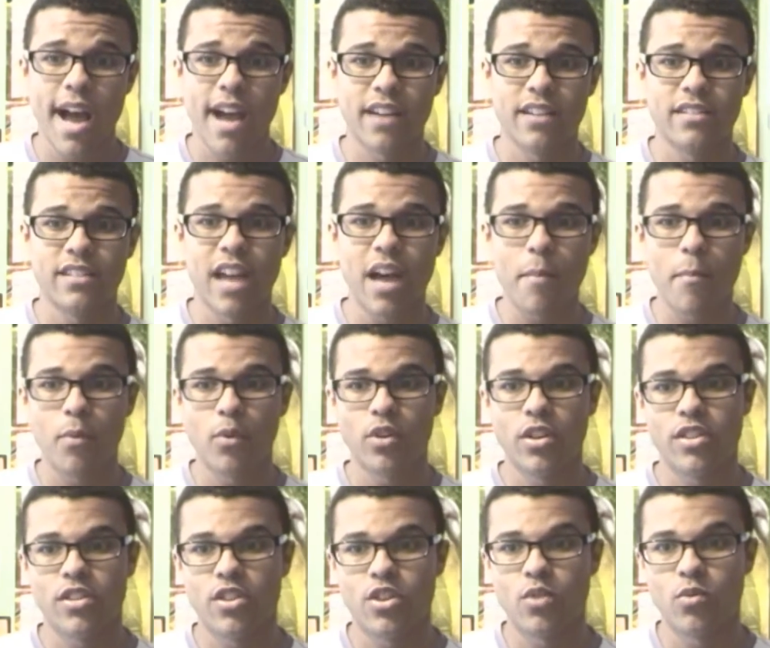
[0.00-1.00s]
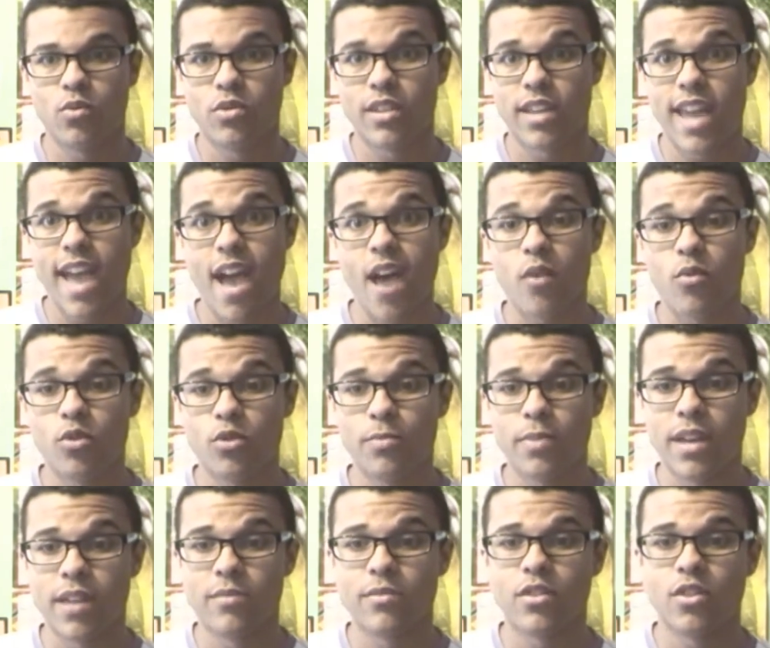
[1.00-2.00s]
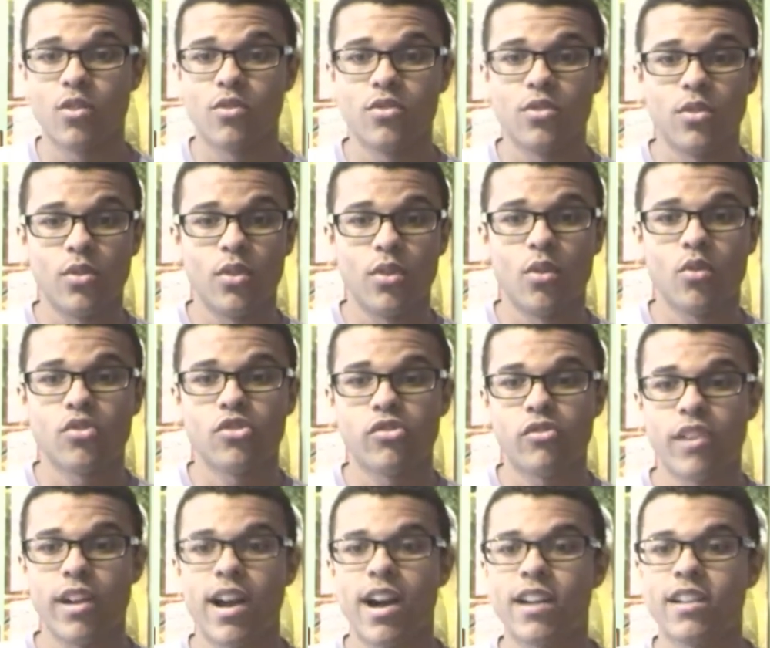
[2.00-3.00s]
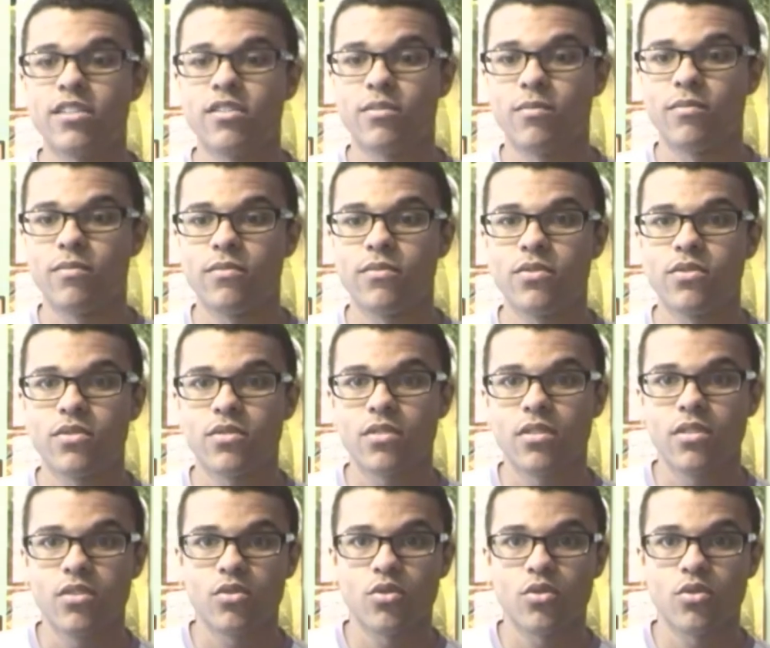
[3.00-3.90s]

and that money that you would get would be able to go to luxury items